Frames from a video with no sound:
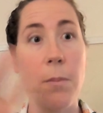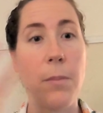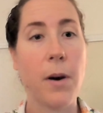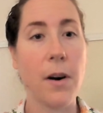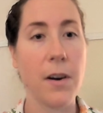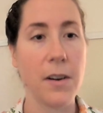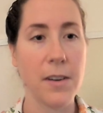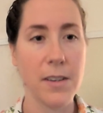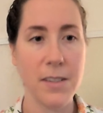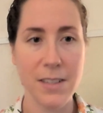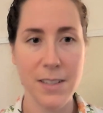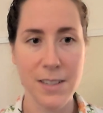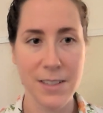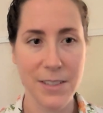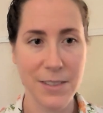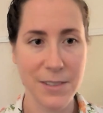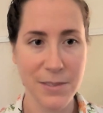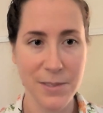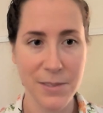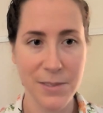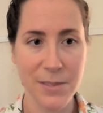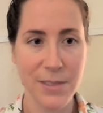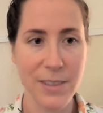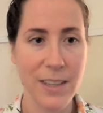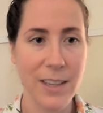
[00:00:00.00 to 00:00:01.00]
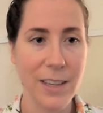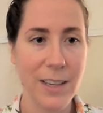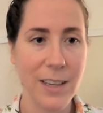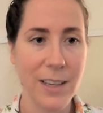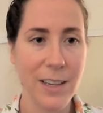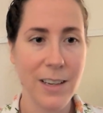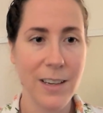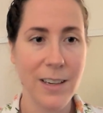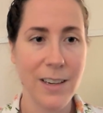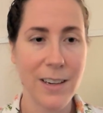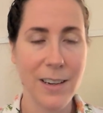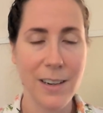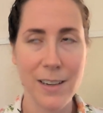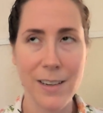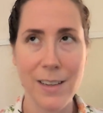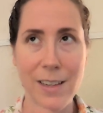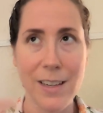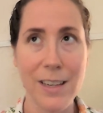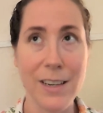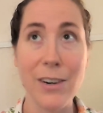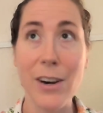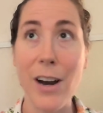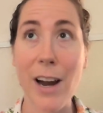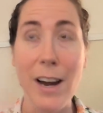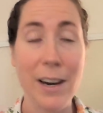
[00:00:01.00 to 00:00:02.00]
a part of,
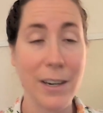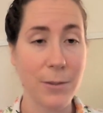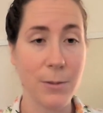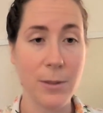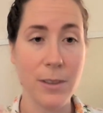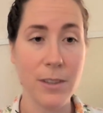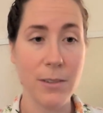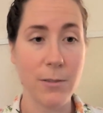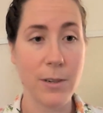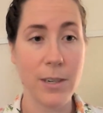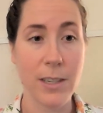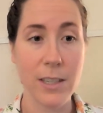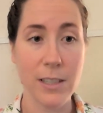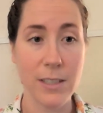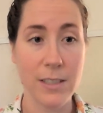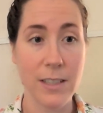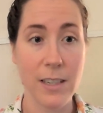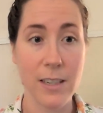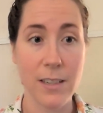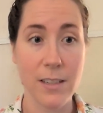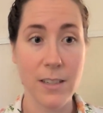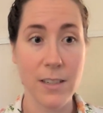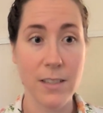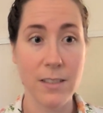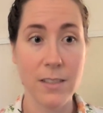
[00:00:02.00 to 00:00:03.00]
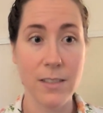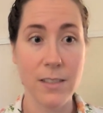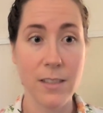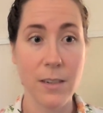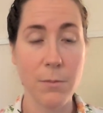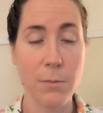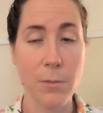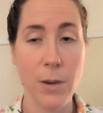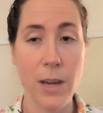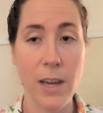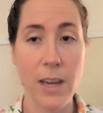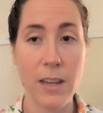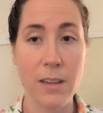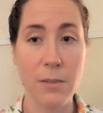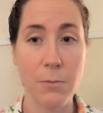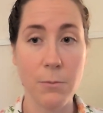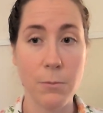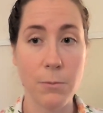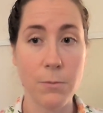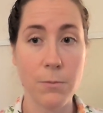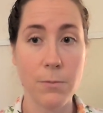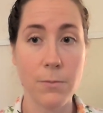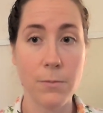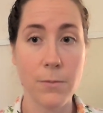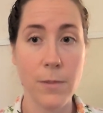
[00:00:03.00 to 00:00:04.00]
interact with the organization in some way
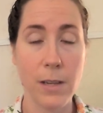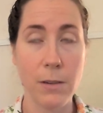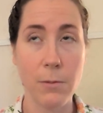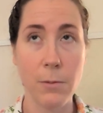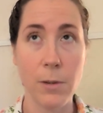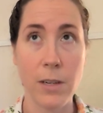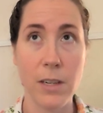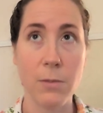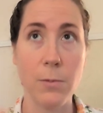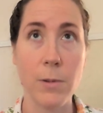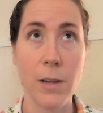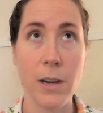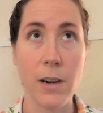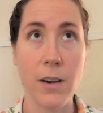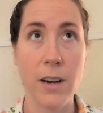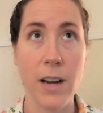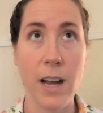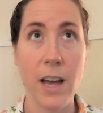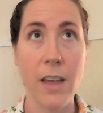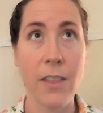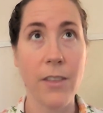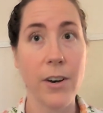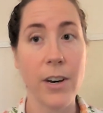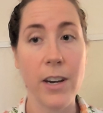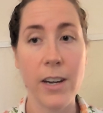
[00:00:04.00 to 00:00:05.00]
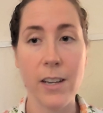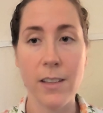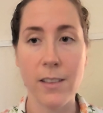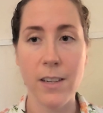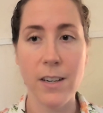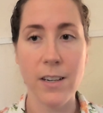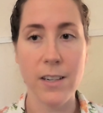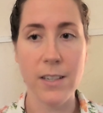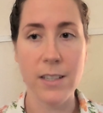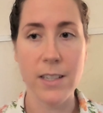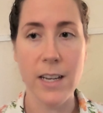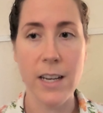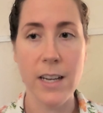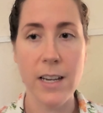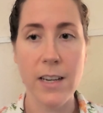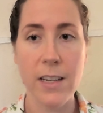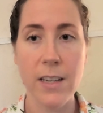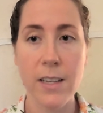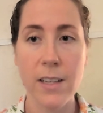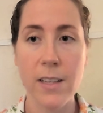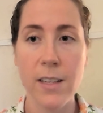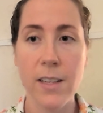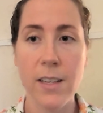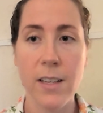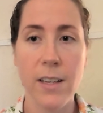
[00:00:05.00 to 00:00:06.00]
in which we are gathering their
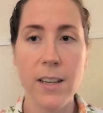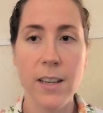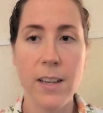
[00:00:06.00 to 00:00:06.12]
data.